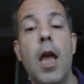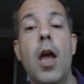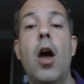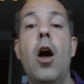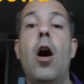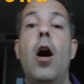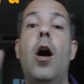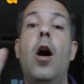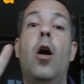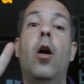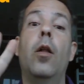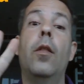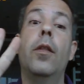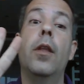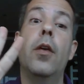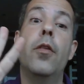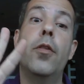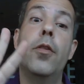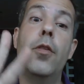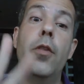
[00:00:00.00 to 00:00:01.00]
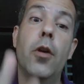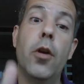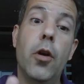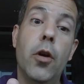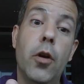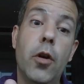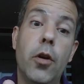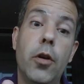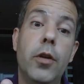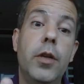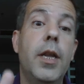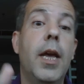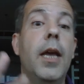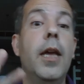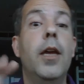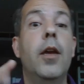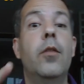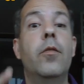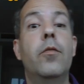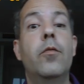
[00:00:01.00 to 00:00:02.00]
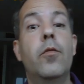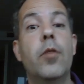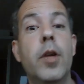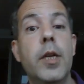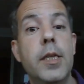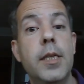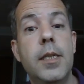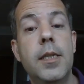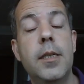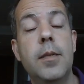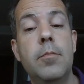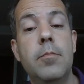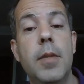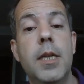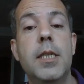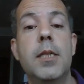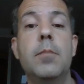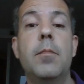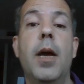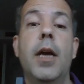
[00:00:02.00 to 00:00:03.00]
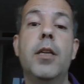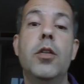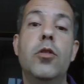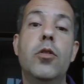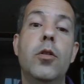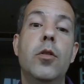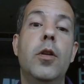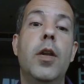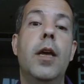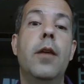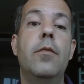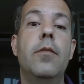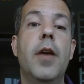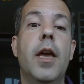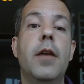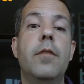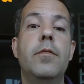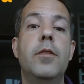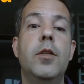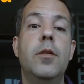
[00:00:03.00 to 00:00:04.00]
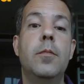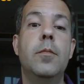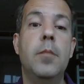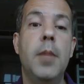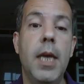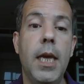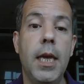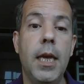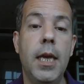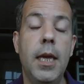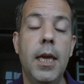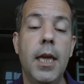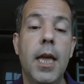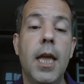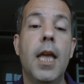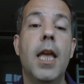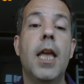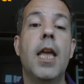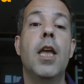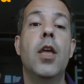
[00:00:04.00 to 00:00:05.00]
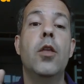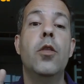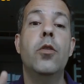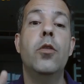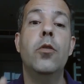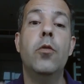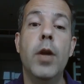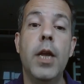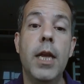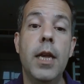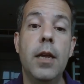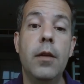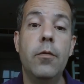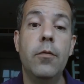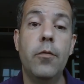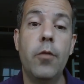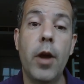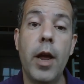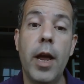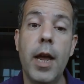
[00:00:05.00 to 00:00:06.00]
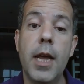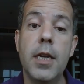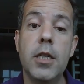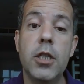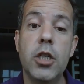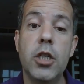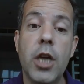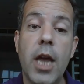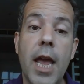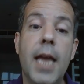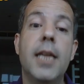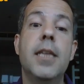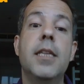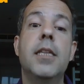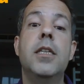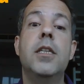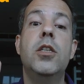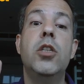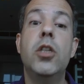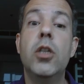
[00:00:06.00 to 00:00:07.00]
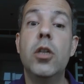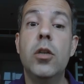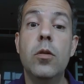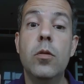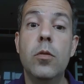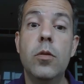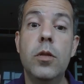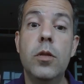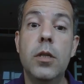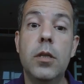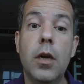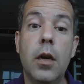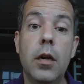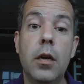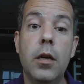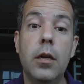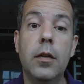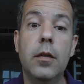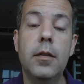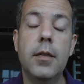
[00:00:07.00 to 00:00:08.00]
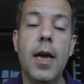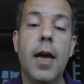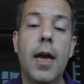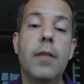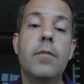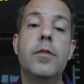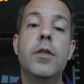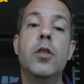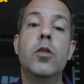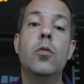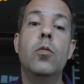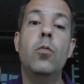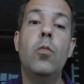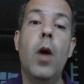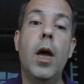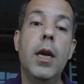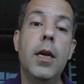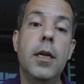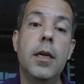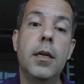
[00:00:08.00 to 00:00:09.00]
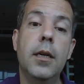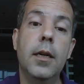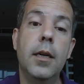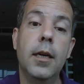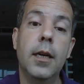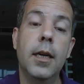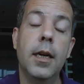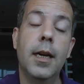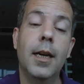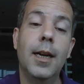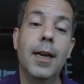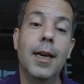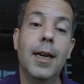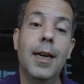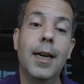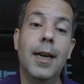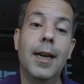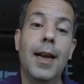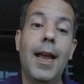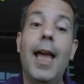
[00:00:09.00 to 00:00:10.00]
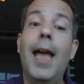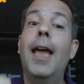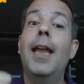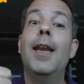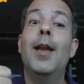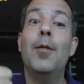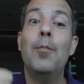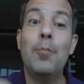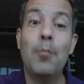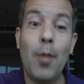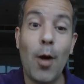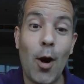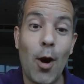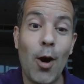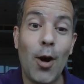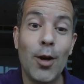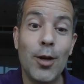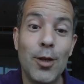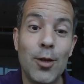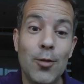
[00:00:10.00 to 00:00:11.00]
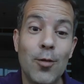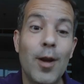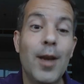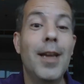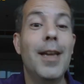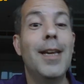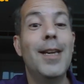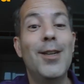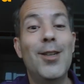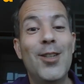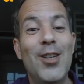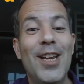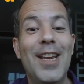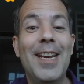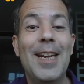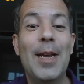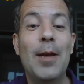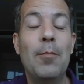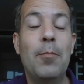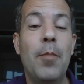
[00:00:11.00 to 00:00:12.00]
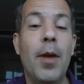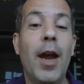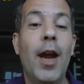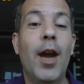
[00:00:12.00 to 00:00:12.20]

On the third day of Christmas, my true love gave to me 3 French hens, 2 turtle doves, 1, and a partridge in a pear